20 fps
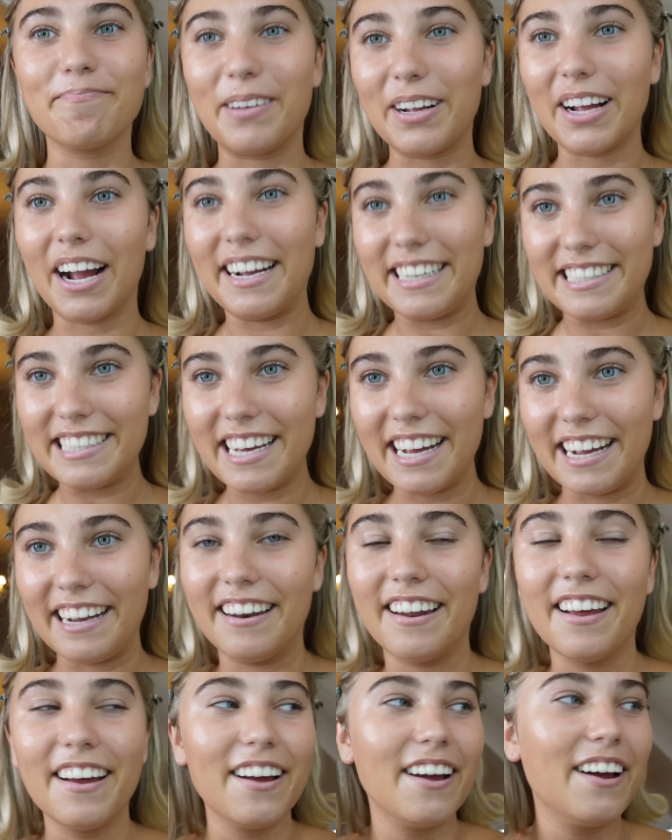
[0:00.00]
be
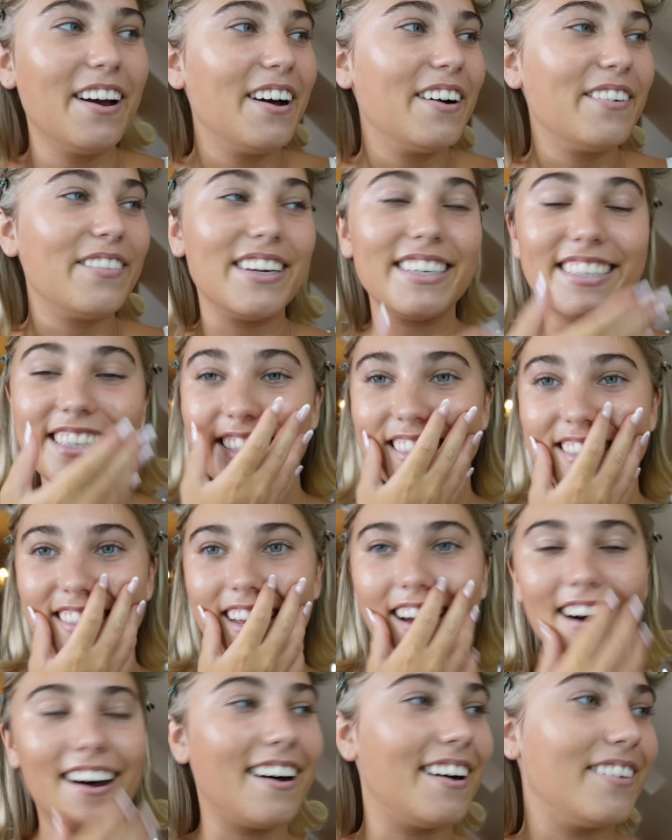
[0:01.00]
18 which is,
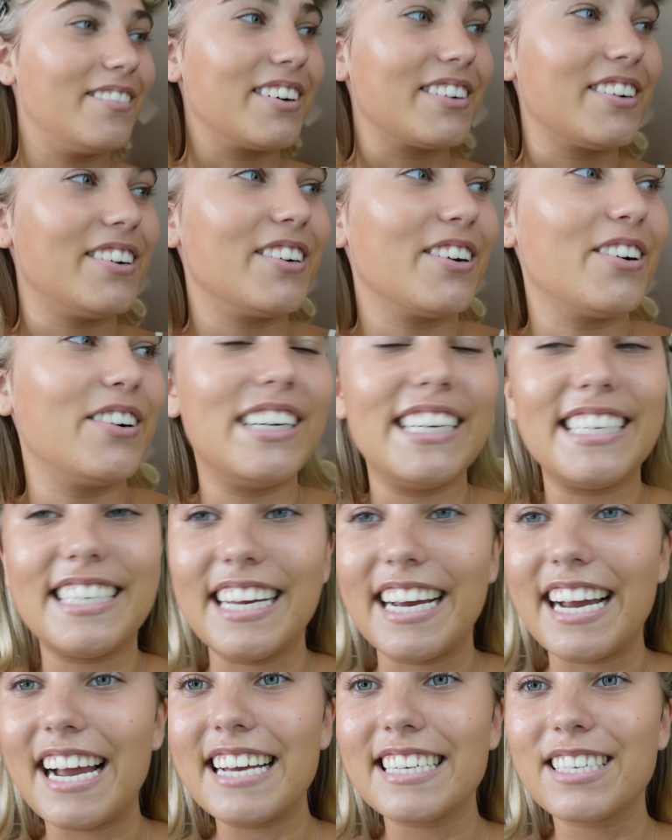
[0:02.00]
oh my God,
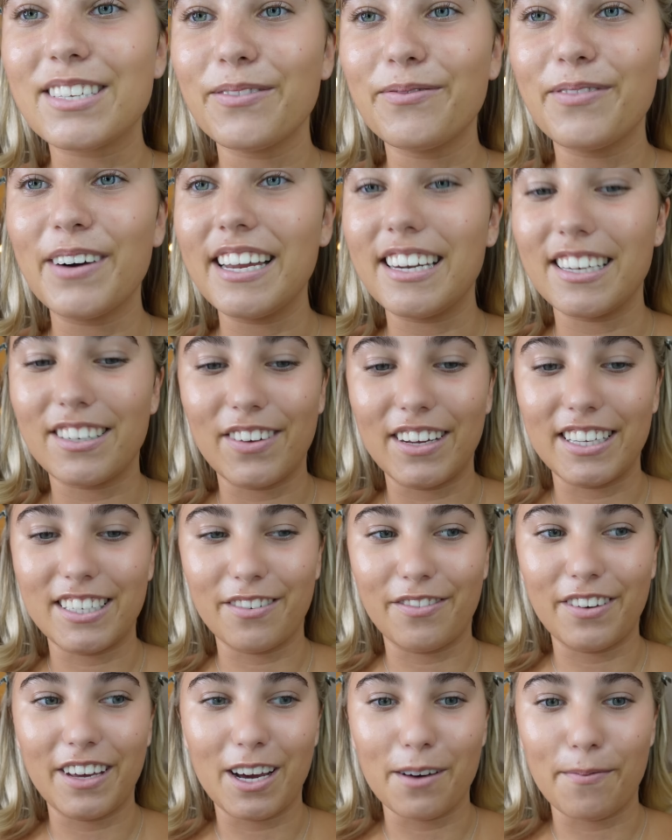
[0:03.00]
honestly, it's the weirdest thing
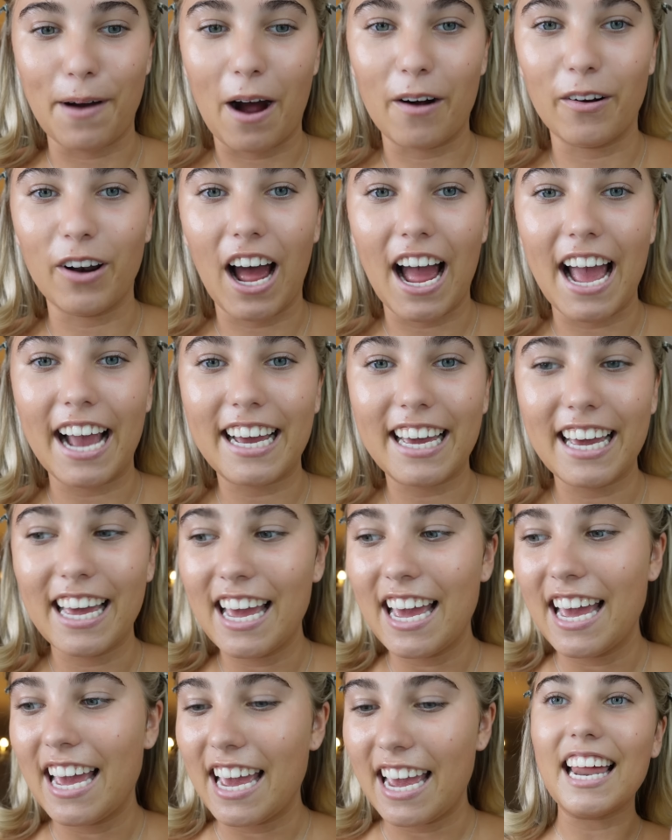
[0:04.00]
to think about. Like,
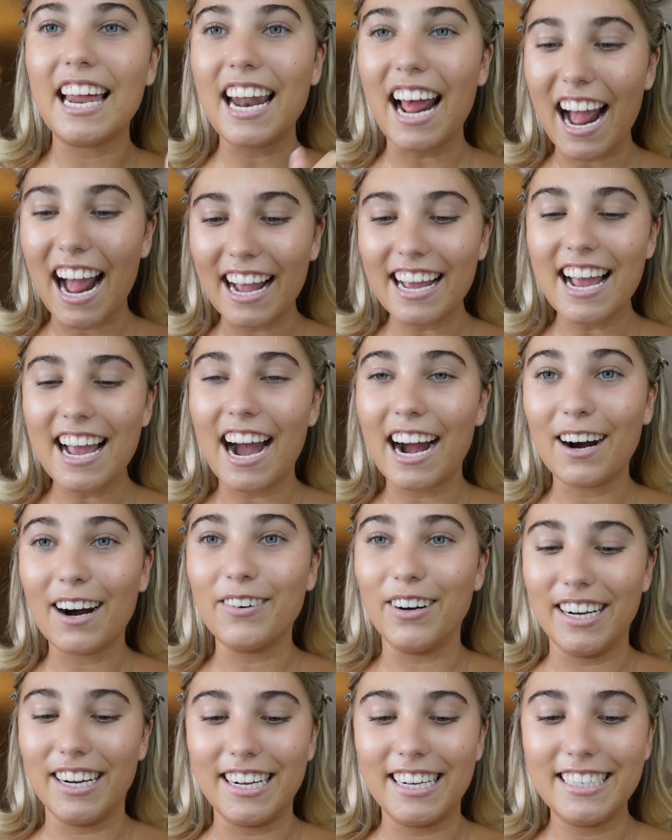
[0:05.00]
in eight
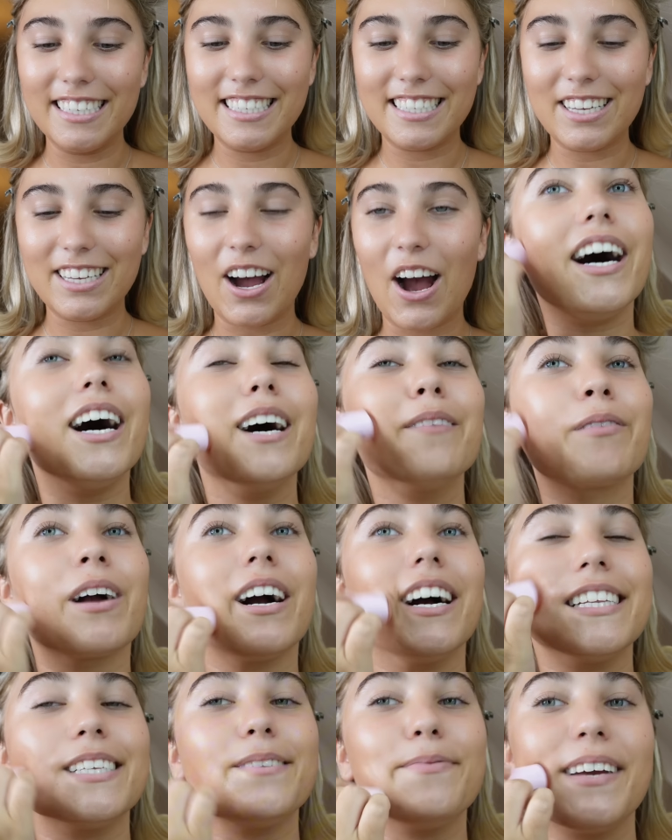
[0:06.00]
hours, I'm
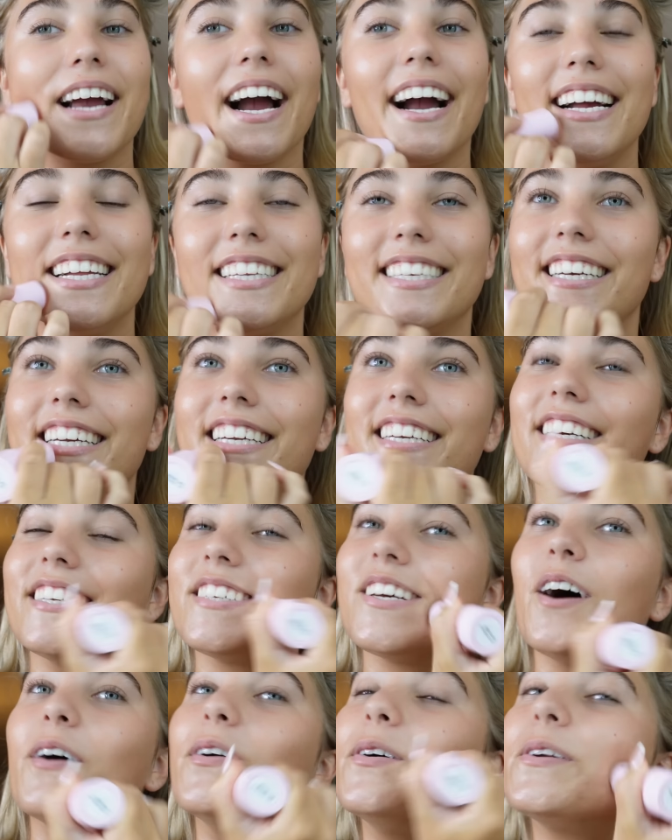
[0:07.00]
going to be 18
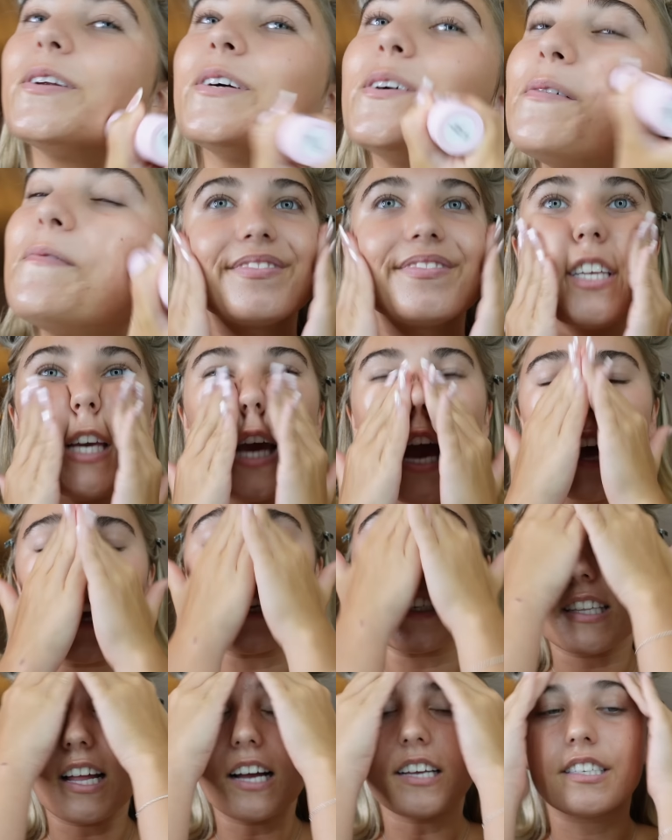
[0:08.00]
years old. Yeah,
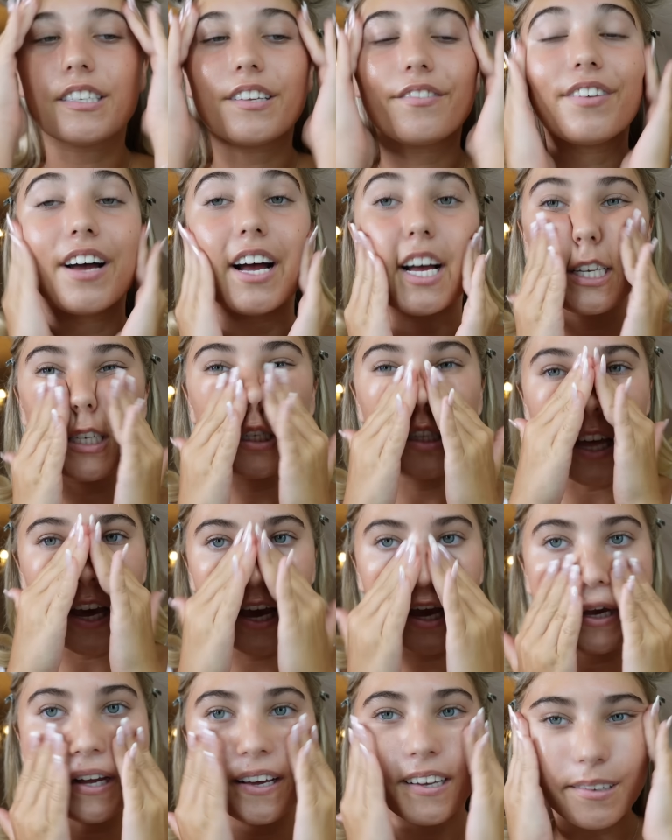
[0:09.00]
so that's the first
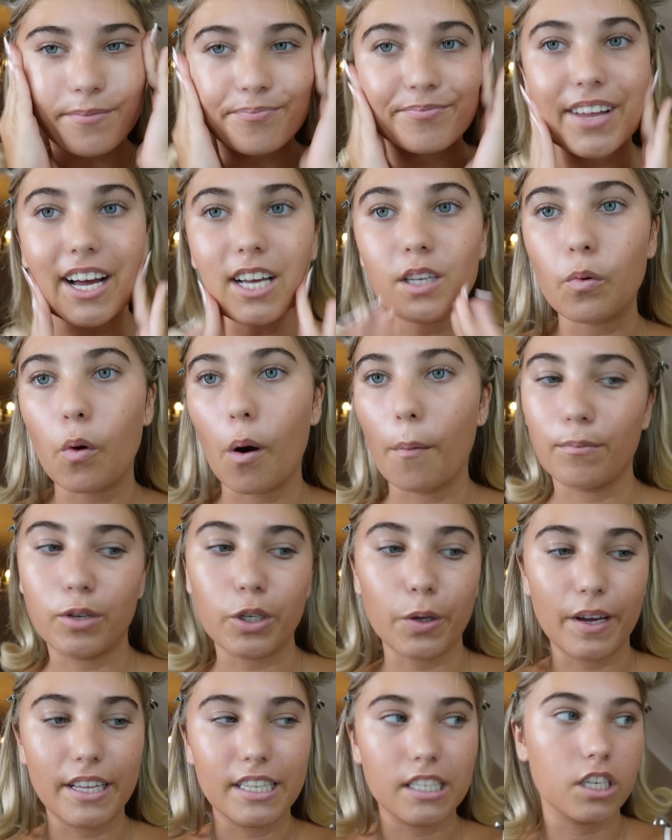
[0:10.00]
thing. That's what I'm
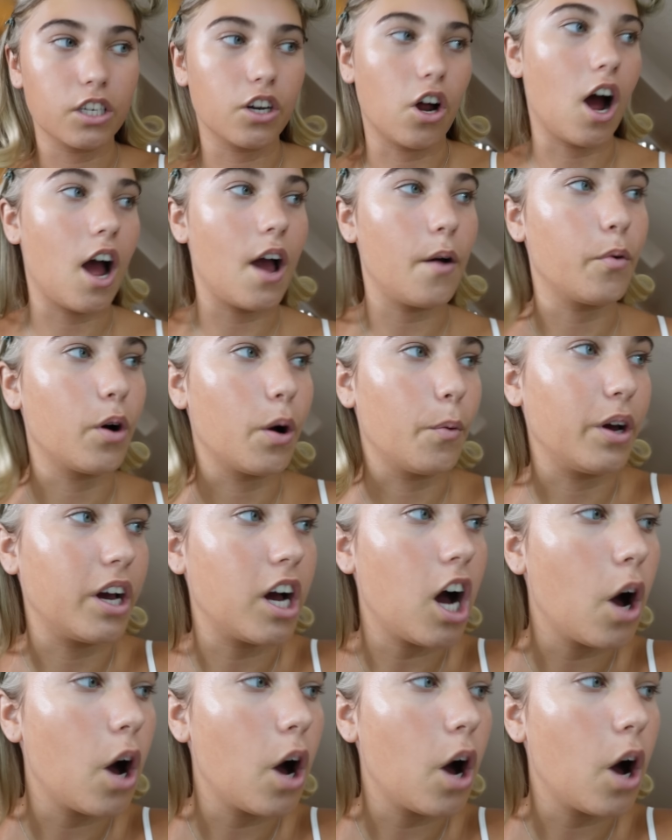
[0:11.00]
doing tonight, where we're